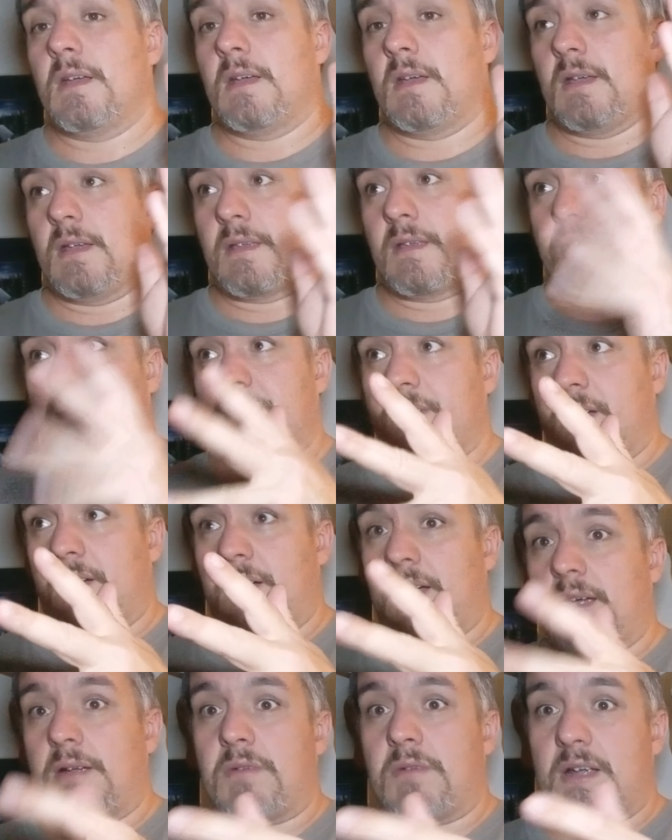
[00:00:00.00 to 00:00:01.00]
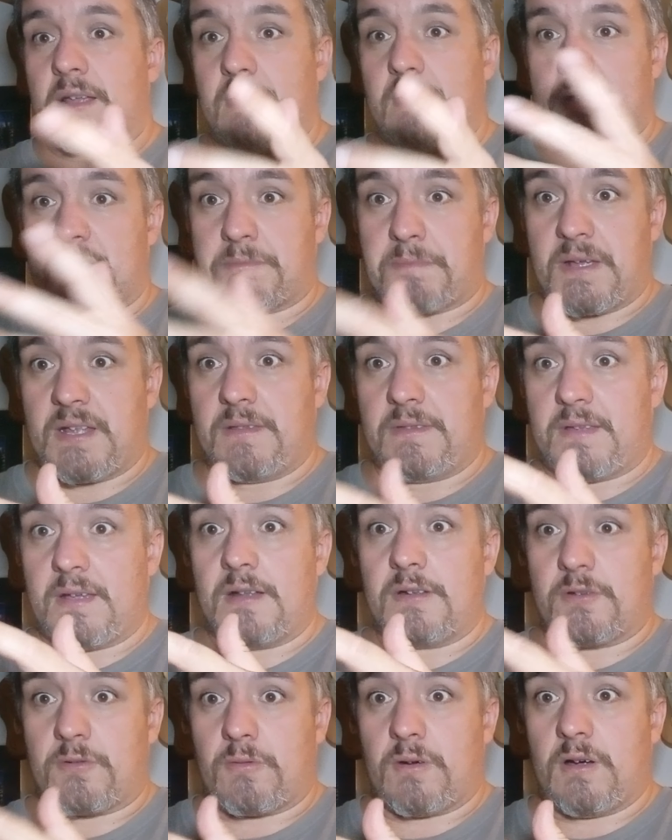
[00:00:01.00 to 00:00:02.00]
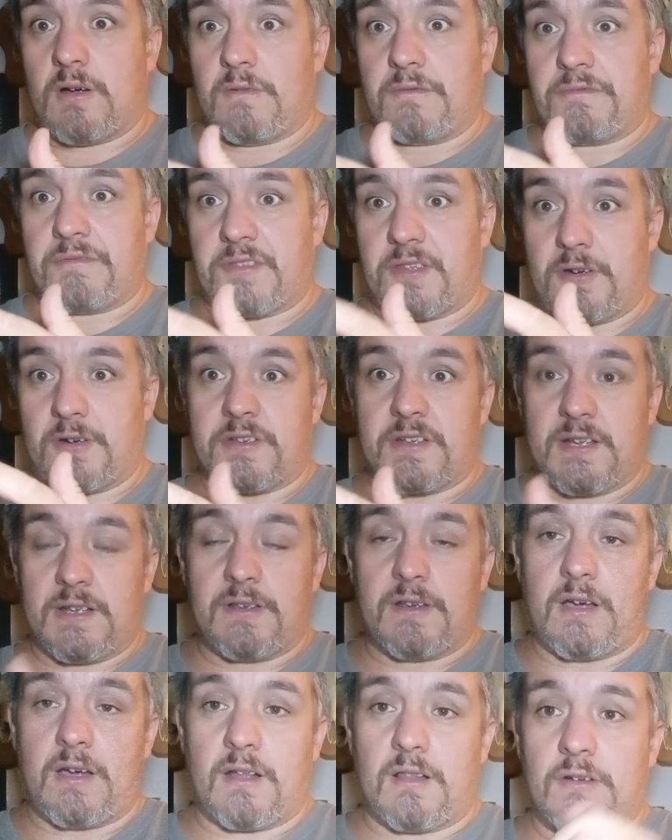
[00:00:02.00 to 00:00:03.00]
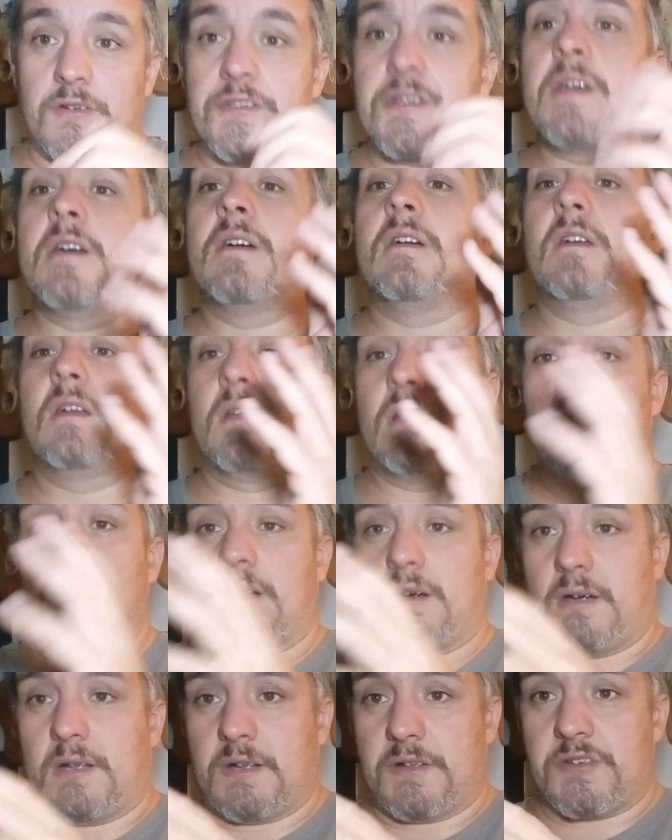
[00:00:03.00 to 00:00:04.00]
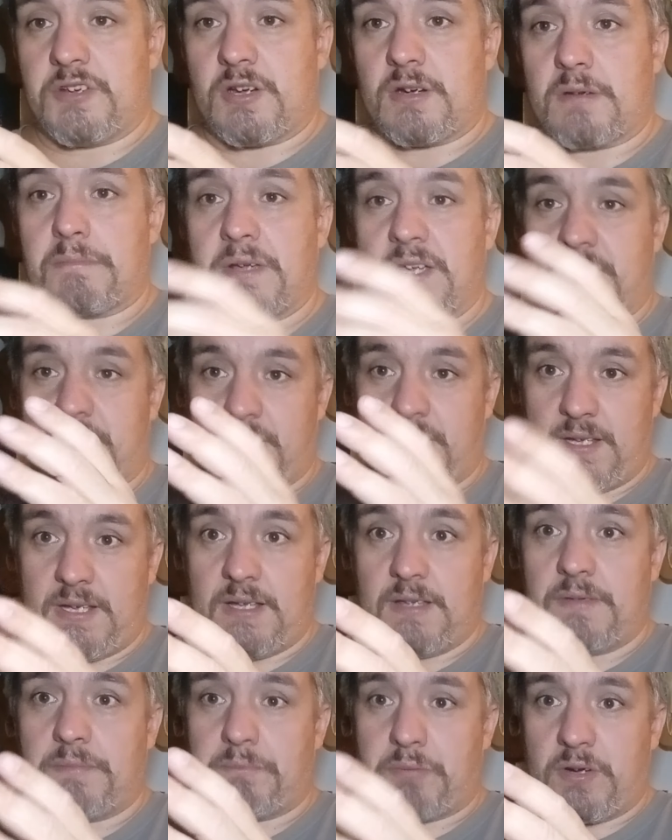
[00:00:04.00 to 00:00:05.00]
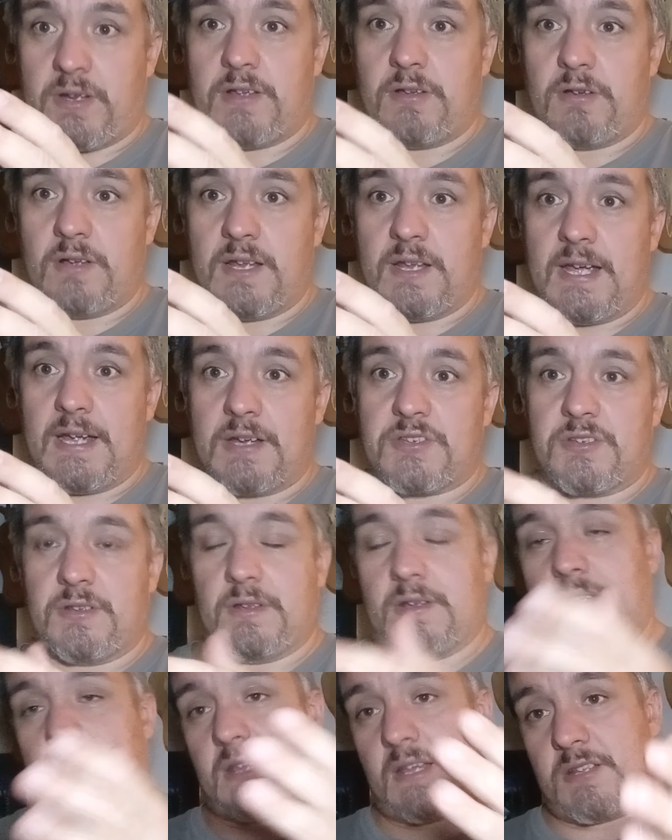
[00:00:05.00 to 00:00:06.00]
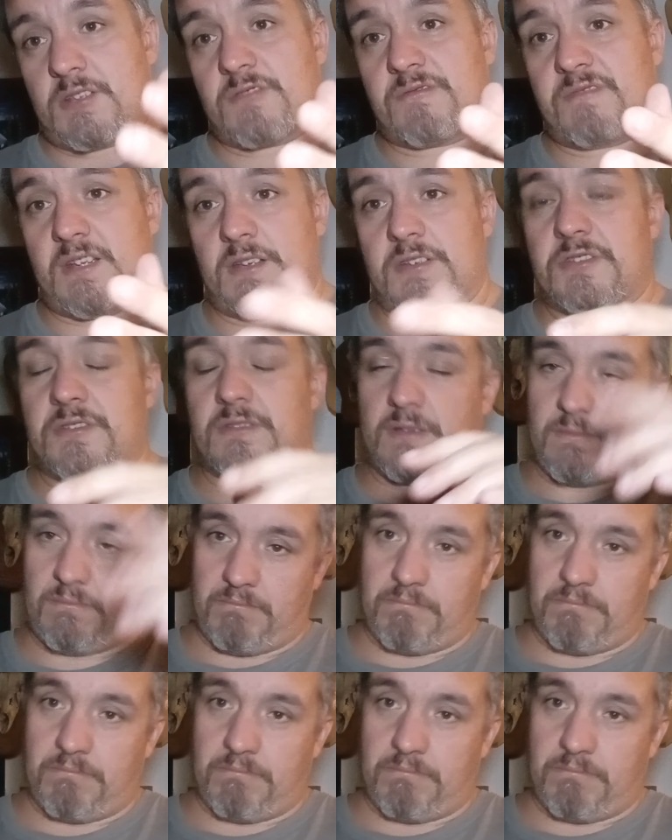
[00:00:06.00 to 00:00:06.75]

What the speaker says: So I'd rather spend $10, $12, $13 on a jerkbait that has pretty good action and catch fish than,